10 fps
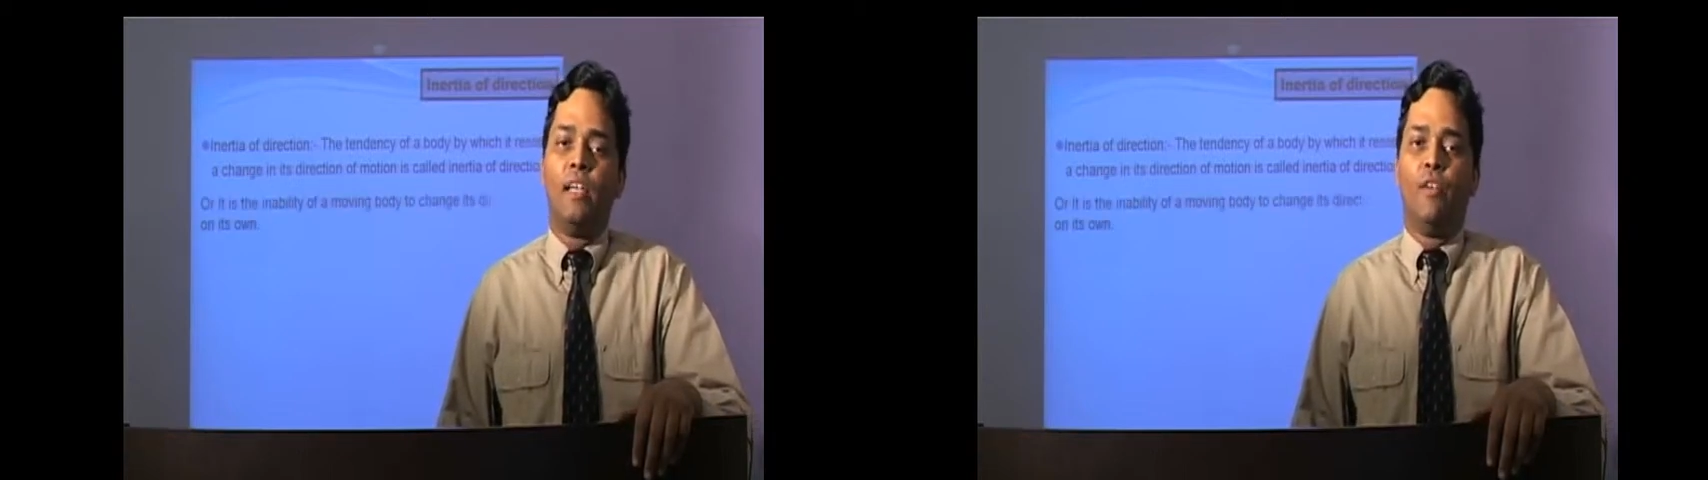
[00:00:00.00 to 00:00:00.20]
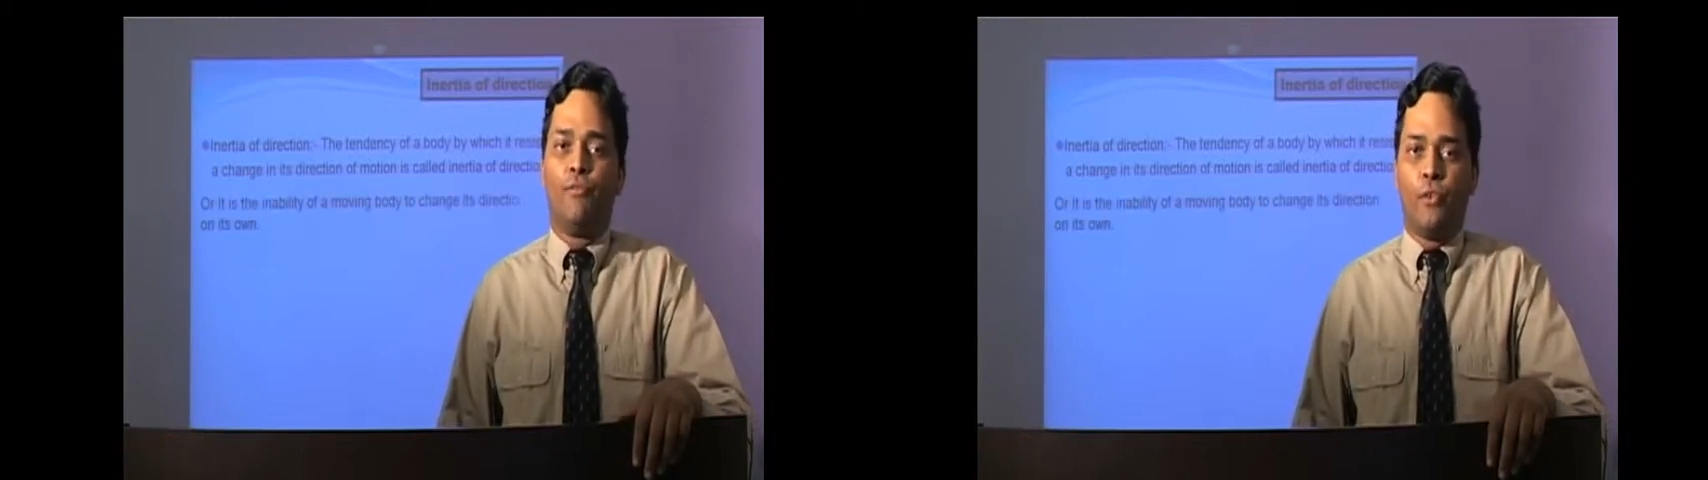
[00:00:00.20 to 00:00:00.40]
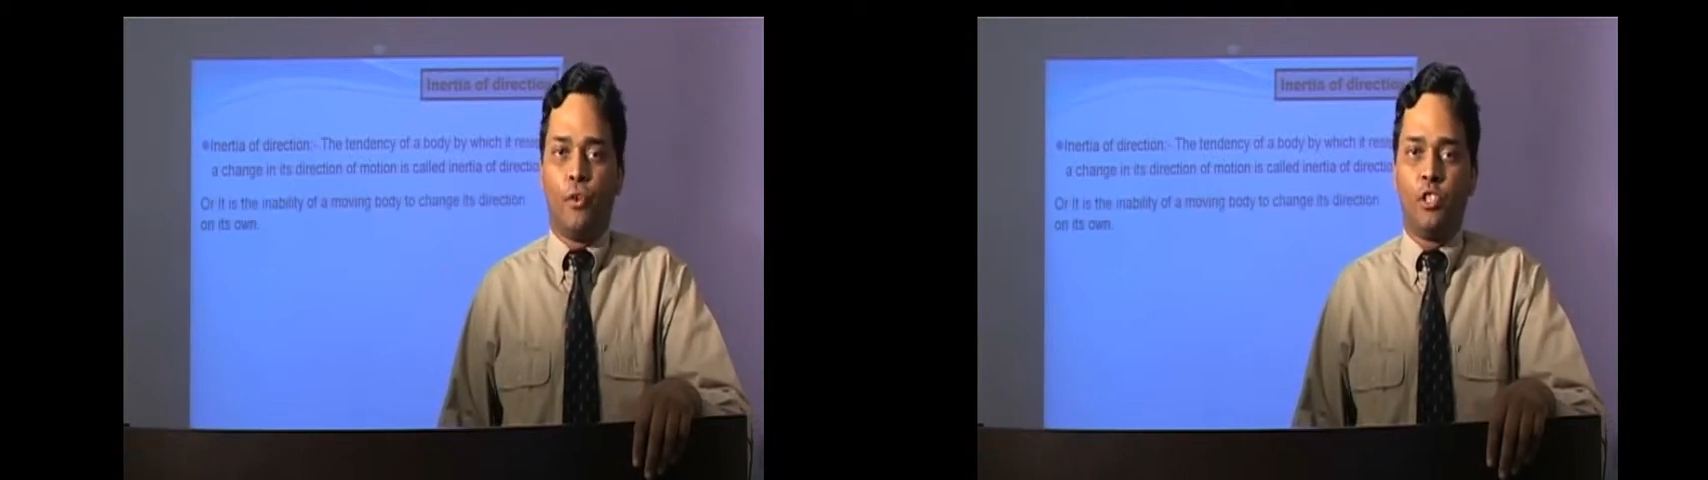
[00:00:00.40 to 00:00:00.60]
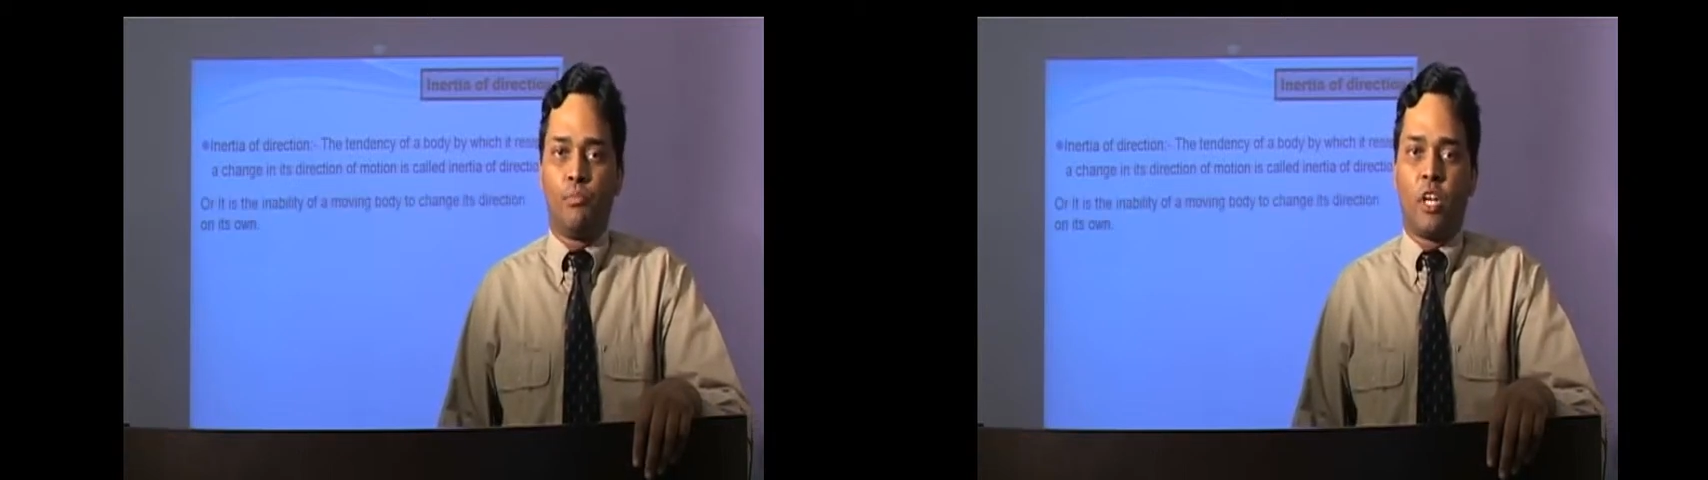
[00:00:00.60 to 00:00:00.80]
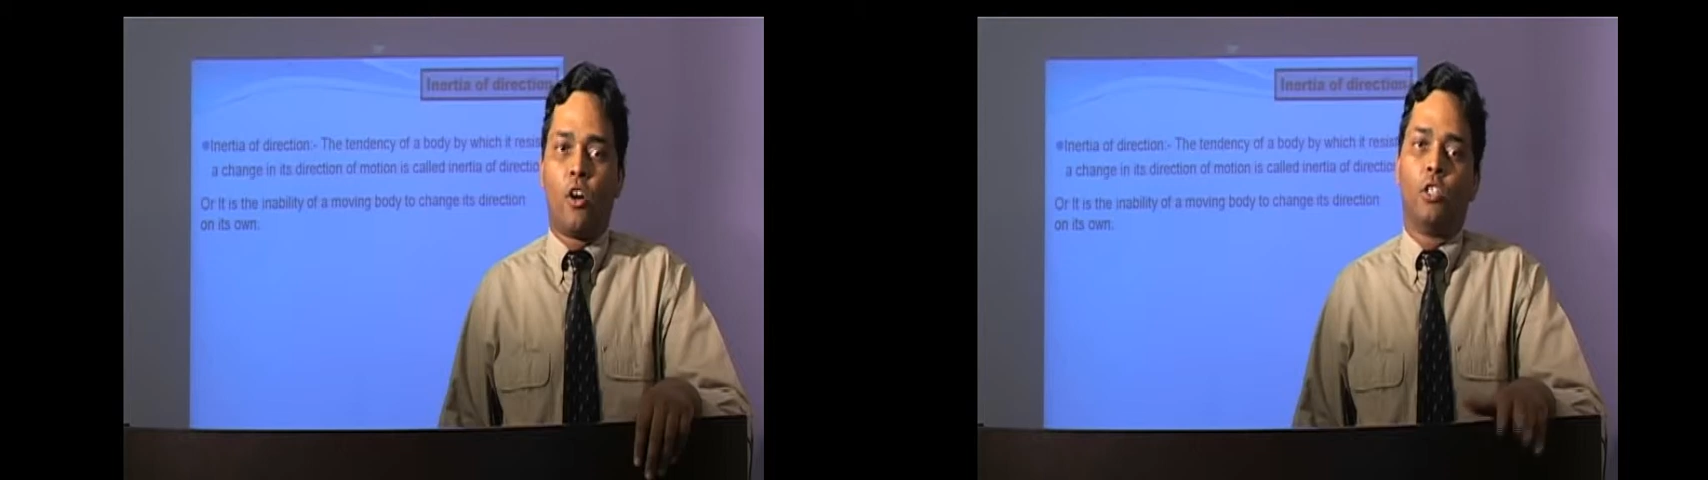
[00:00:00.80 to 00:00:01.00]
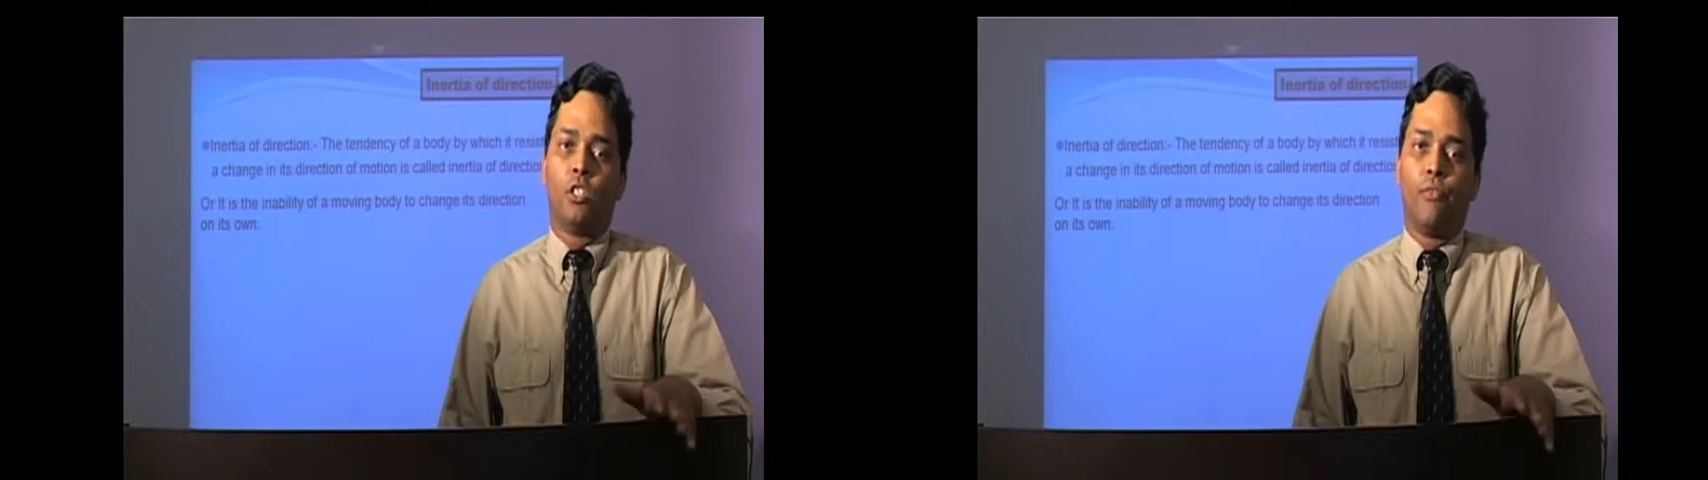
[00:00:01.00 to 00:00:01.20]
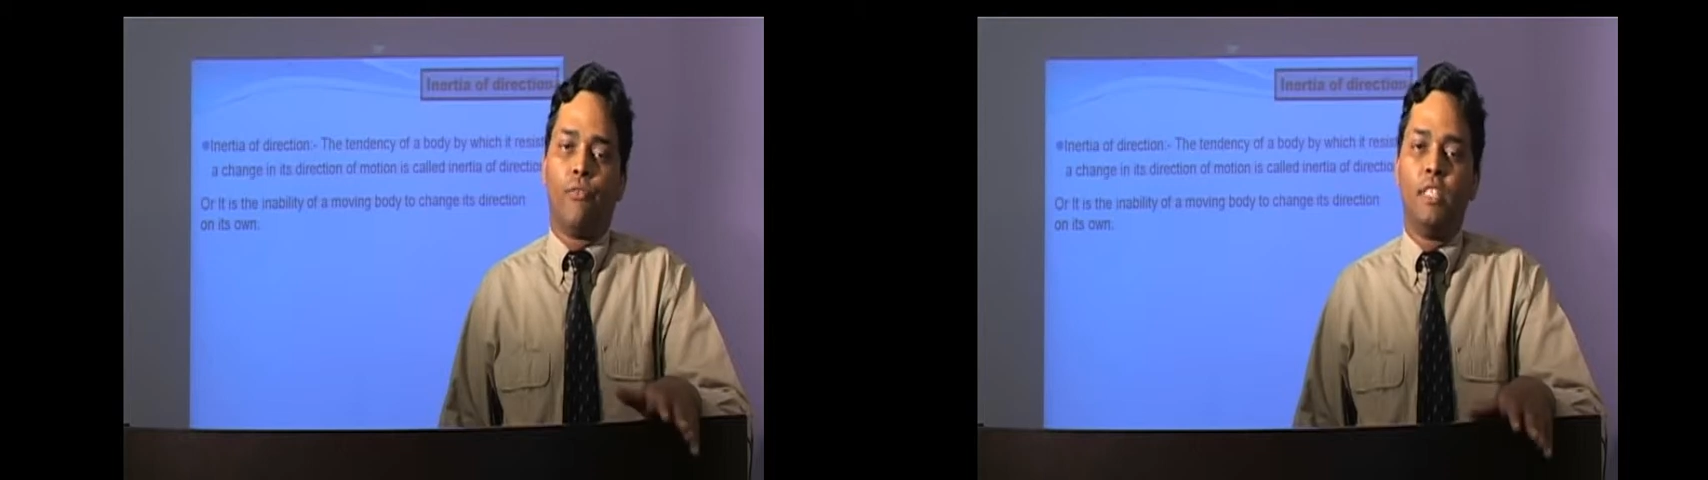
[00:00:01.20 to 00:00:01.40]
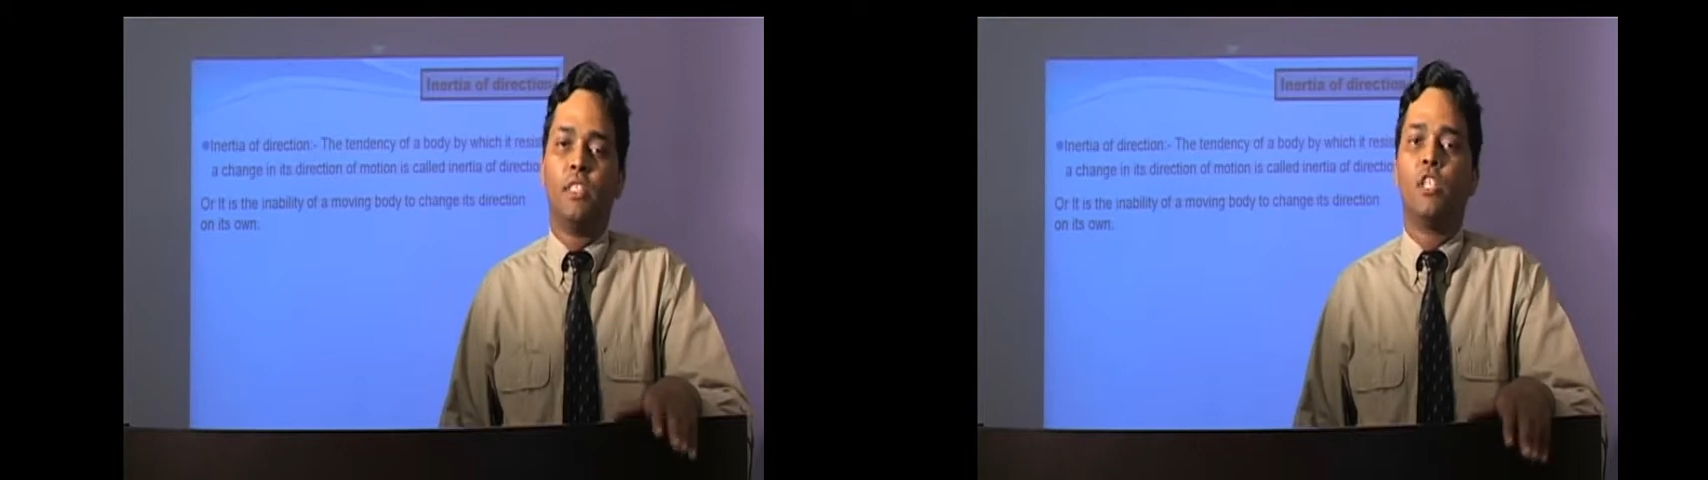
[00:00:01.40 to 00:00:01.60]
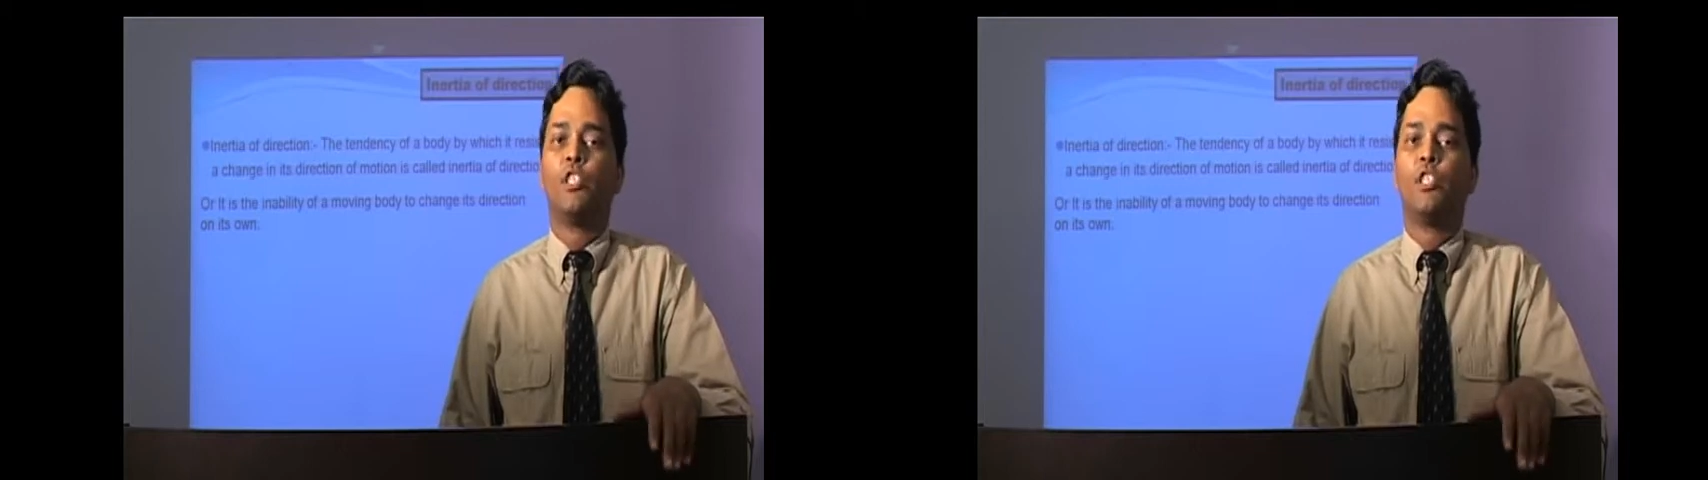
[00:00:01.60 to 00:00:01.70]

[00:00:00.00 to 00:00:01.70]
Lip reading: a force because of which